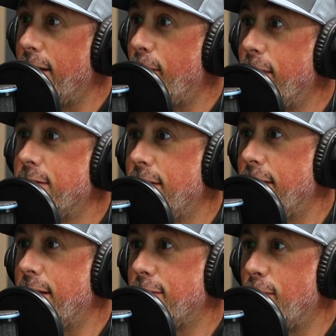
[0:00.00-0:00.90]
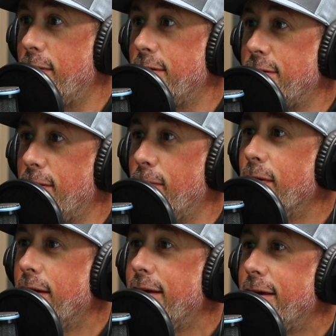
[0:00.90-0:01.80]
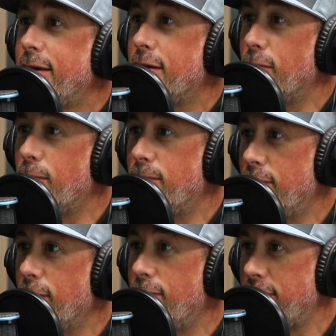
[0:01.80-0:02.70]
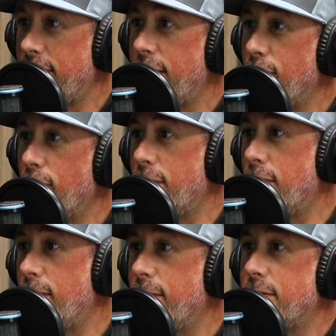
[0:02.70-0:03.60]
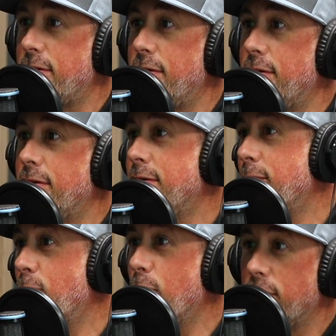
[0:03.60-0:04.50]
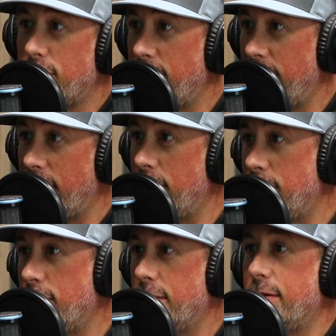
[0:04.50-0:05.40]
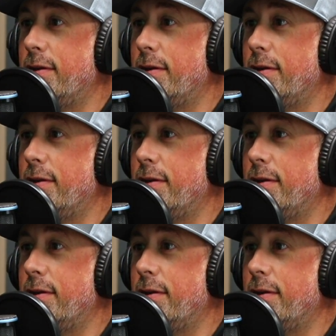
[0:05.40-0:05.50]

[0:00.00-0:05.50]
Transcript: I want to share that story. So you've said you were nervous and weren't sure you're going to do it.